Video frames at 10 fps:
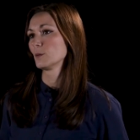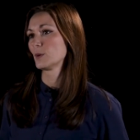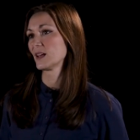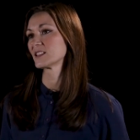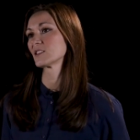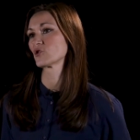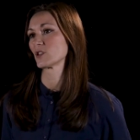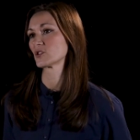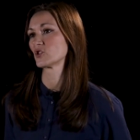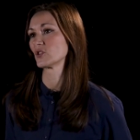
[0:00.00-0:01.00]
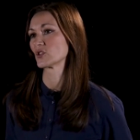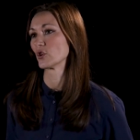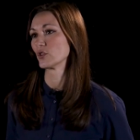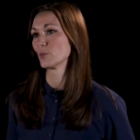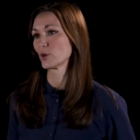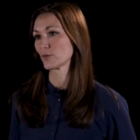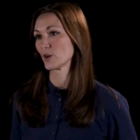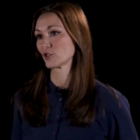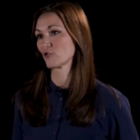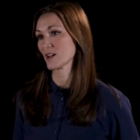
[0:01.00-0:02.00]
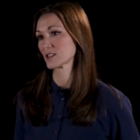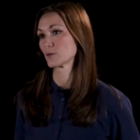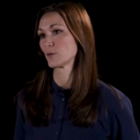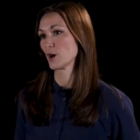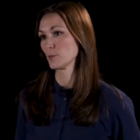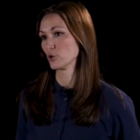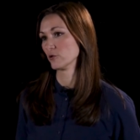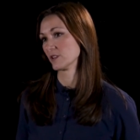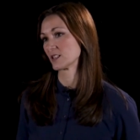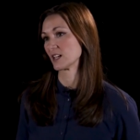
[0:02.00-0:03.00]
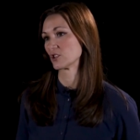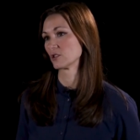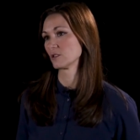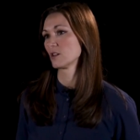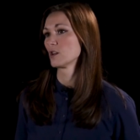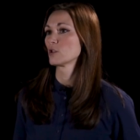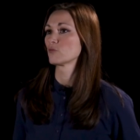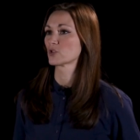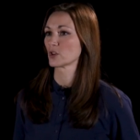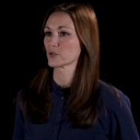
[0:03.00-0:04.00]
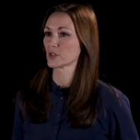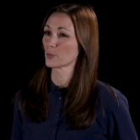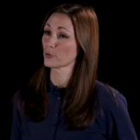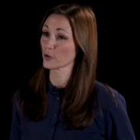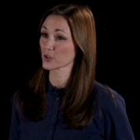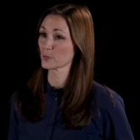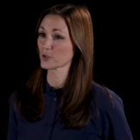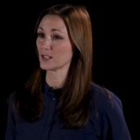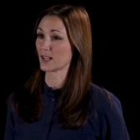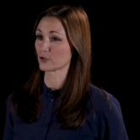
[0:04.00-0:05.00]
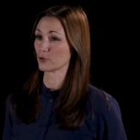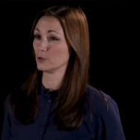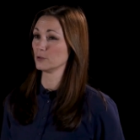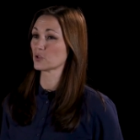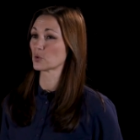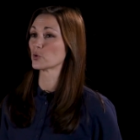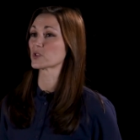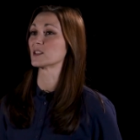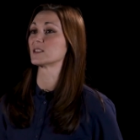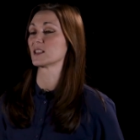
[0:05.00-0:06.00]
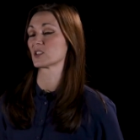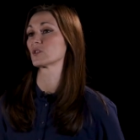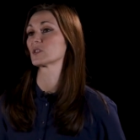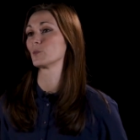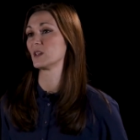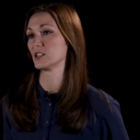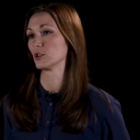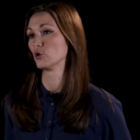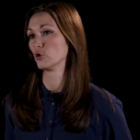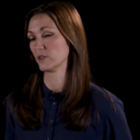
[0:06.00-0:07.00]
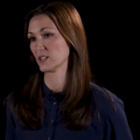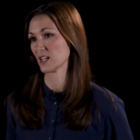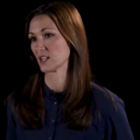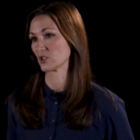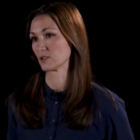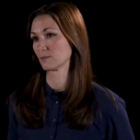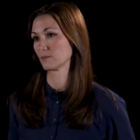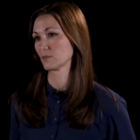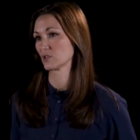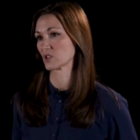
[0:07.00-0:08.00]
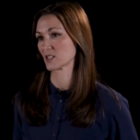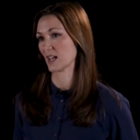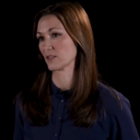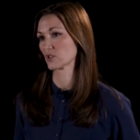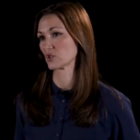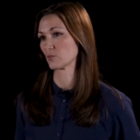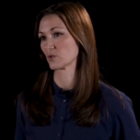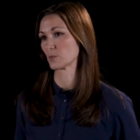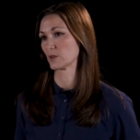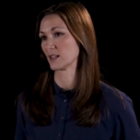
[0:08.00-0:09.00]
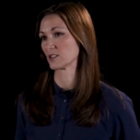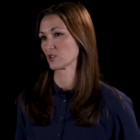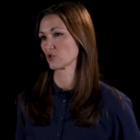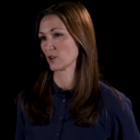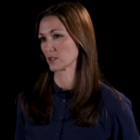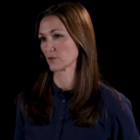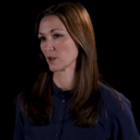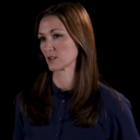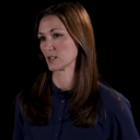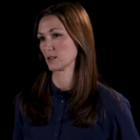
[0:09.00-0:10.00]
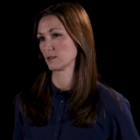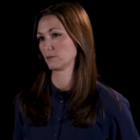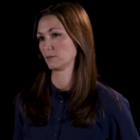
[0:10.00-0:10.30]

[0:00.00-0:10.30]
Placing the transducer on the modified cras fibre orientation results in a proximal to lateral towards a distal to medial orientation to scan the supraspinatus transversely.